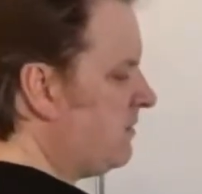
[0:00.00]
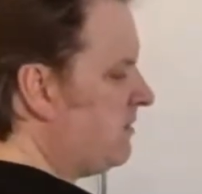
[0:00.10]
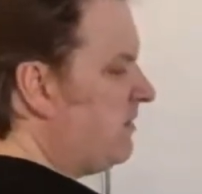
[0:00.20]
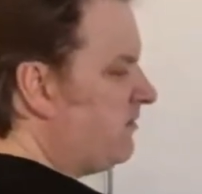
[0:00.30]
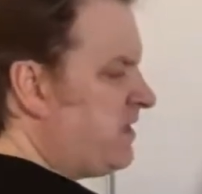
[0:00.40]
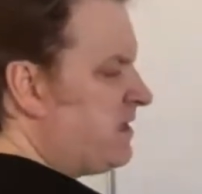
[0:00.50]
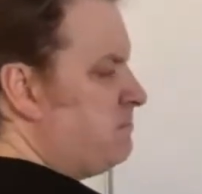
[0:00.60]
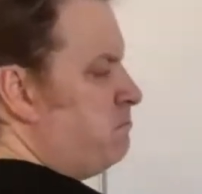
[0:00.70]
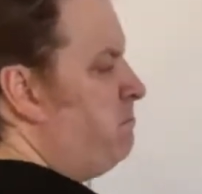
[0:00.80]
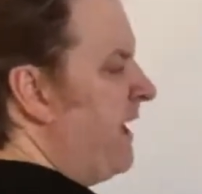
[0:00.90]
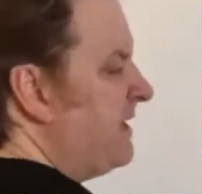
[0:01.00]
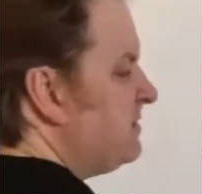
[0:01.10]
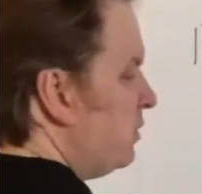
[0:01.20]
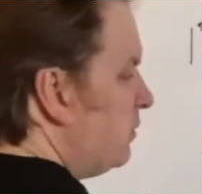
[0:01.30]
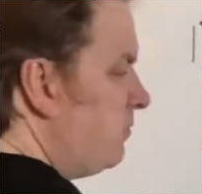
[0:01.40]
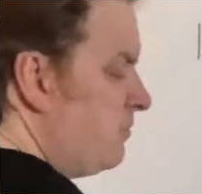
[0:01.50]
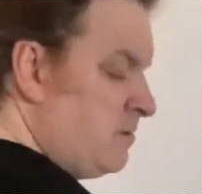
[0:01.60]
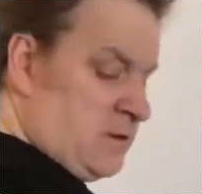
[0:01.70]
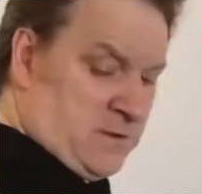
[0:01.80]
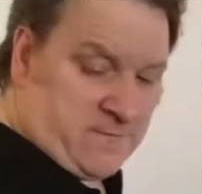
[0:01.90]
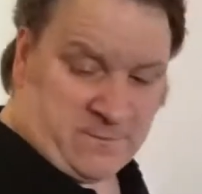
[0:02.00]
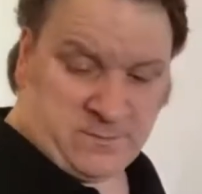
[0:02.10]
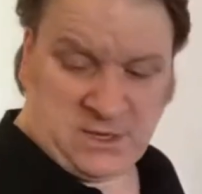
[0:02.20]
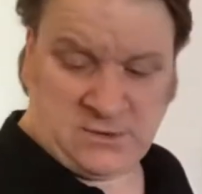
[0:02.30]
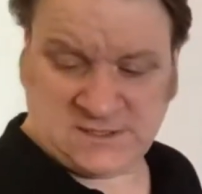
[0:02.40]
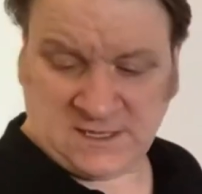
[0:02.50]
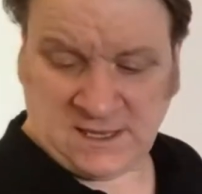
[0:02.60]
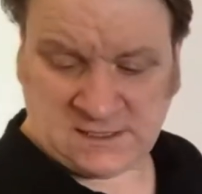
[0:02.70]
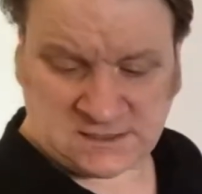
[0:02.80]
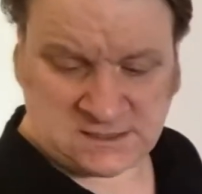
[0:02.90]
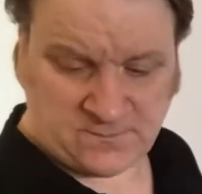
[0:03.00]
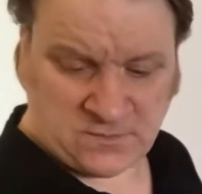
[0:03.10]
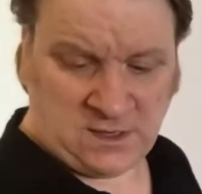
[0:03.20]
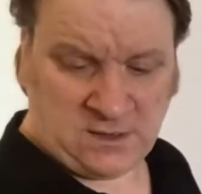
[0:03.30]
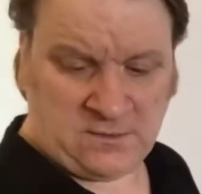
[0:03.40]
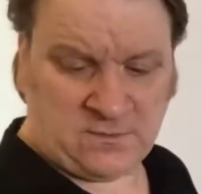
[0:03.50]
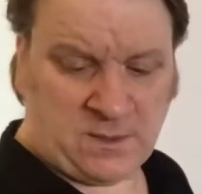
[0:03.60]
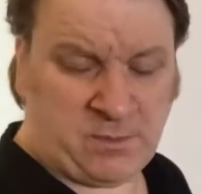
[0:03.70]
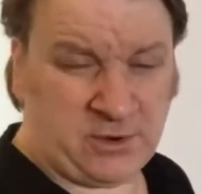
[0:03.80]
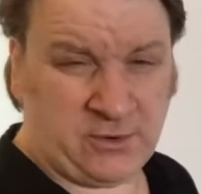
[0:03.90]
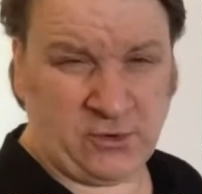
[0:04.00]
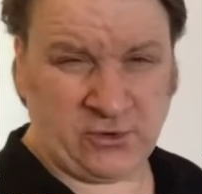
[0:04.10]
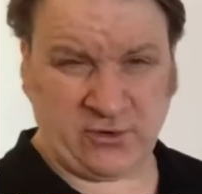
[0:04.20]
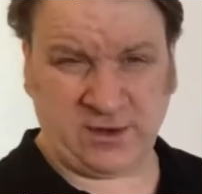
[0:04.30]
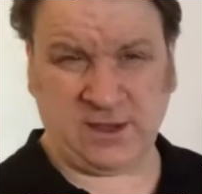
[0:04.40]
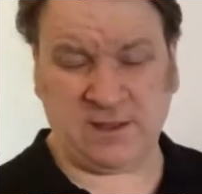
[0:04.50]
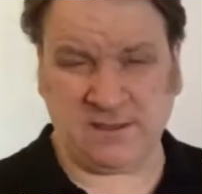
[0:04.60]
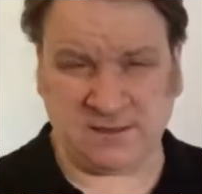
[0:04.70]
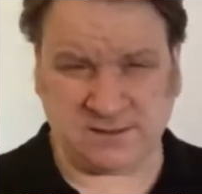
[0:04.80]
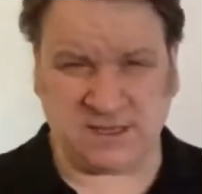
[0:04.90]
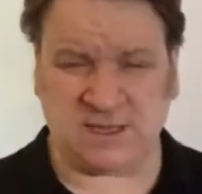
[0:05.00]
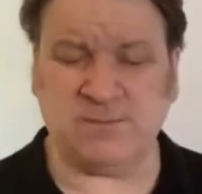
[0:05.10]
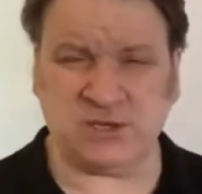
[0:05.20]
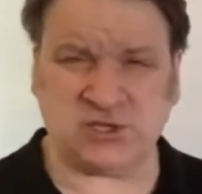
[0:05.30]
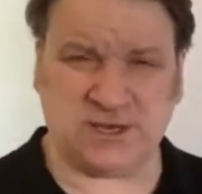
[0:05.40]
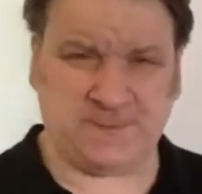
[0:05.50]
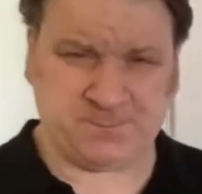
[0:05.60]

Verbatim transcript: They can ban you from using it, you know, they'll put an order on it and they'll decommission it.